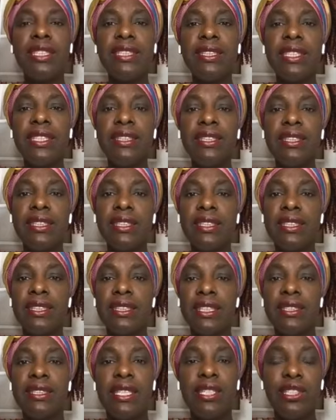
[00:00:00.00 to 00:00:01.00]

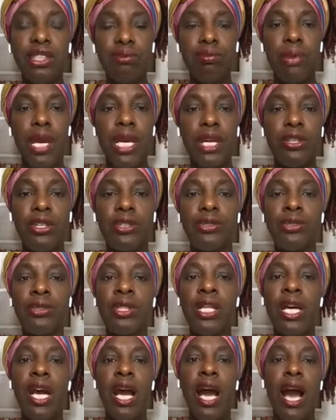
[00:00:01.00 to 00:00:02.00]
decision
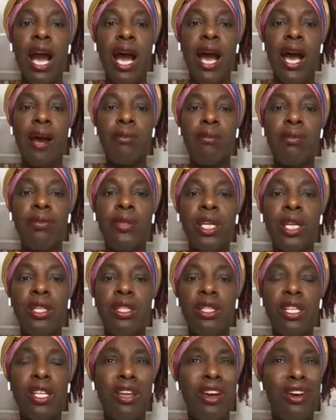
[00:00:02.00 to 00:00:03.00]
makers.
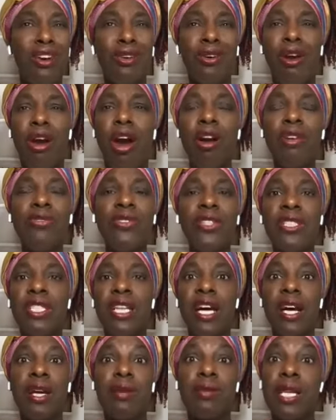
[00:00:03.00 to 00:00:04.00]
You know,
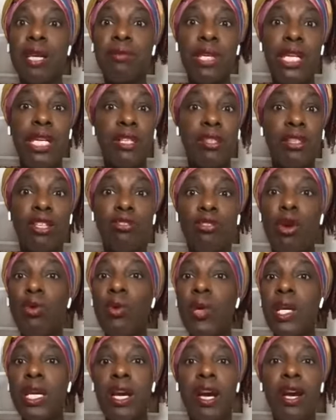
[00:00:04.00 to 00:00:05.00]
oftentimes, I mean,
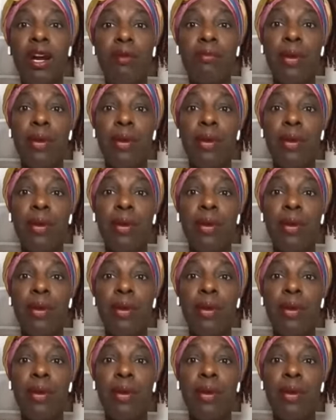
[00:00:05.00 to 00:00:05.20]
growing